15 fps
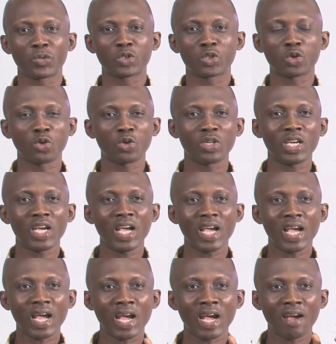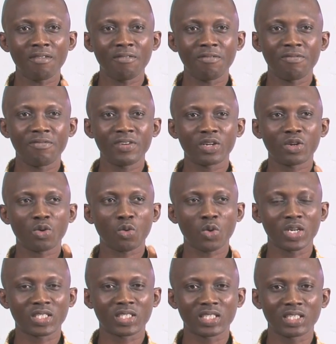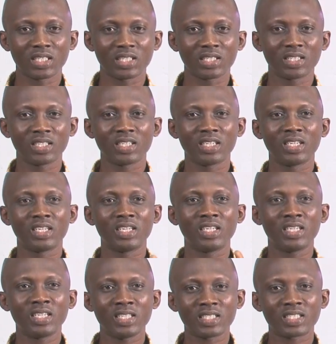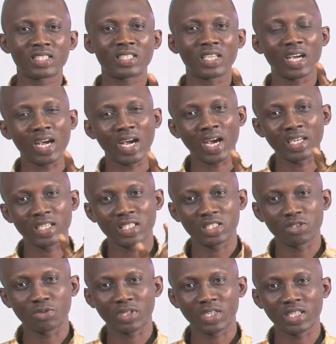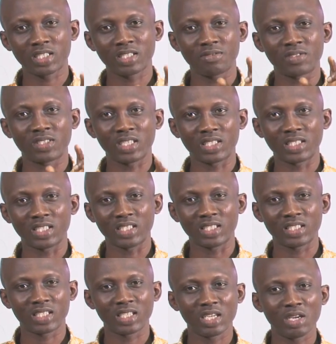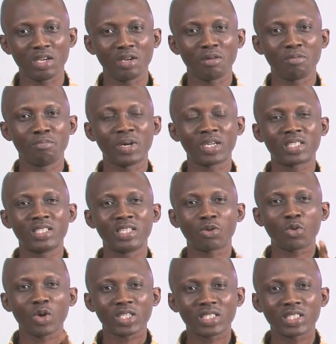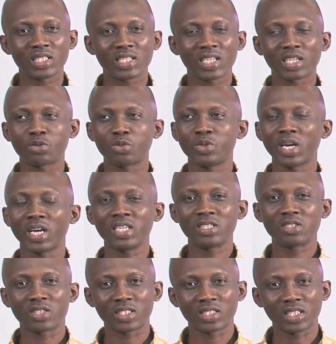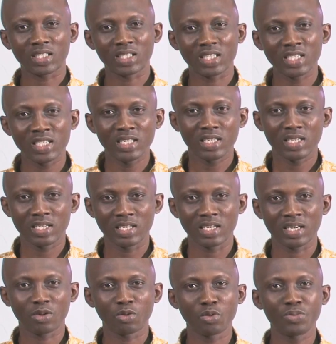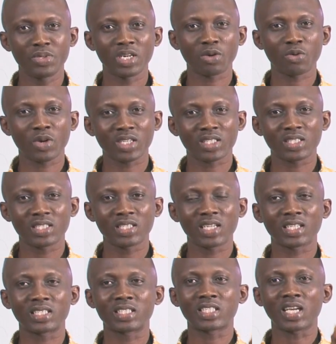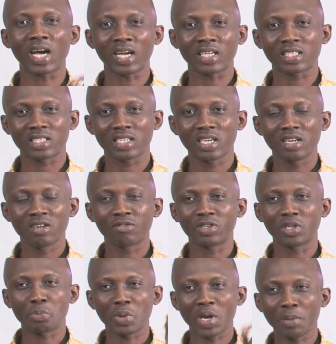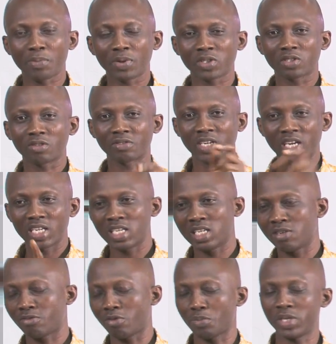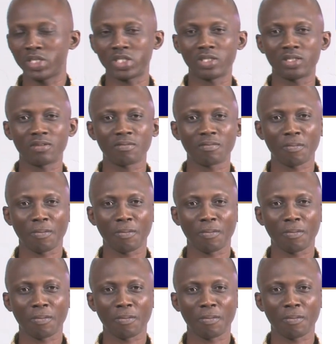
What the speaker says: So every question is an interrogative sentence. But the question that we are interested in here will be a question that is asked for the purpose of gaining information.